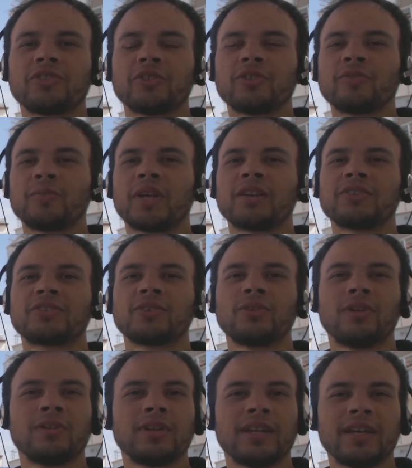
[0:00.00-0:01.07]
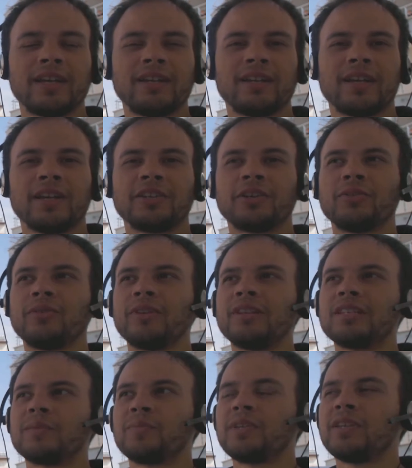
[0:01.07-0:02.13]
So because it's all online, I don't
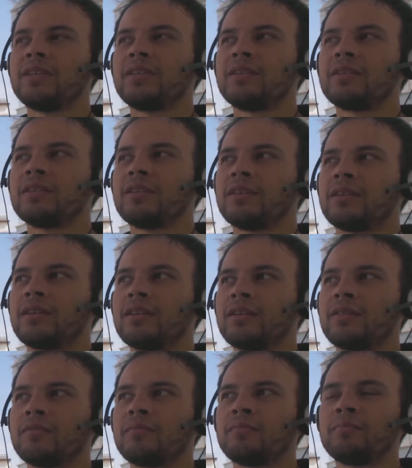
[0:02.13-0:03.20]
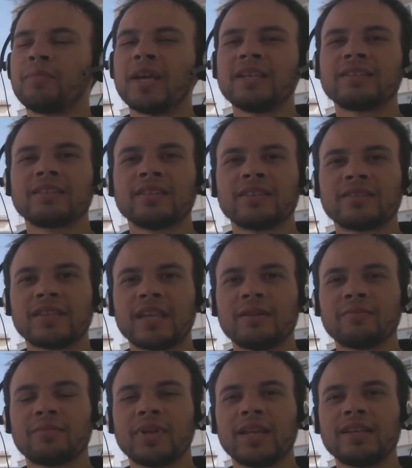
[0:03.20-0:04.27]
need to be um, based in the
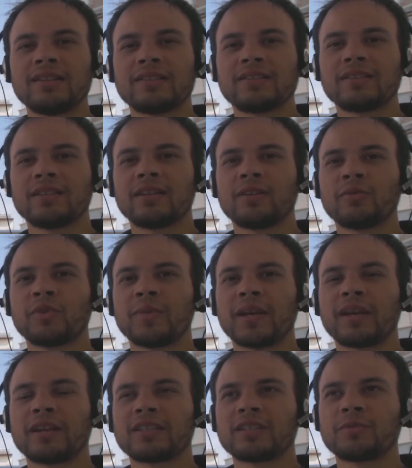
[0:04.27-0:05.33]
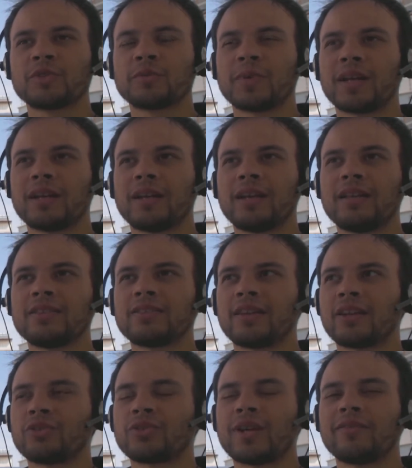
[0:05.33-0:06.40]
same place uh, with my customers, with my clients.
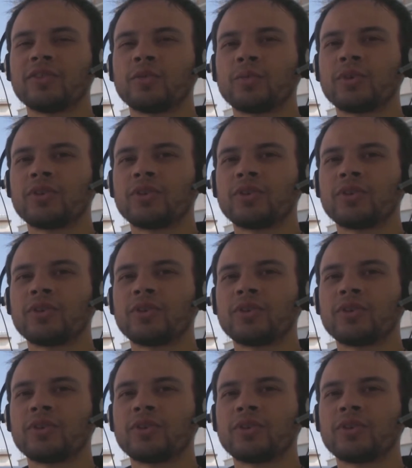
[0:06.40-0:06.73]
I can travel the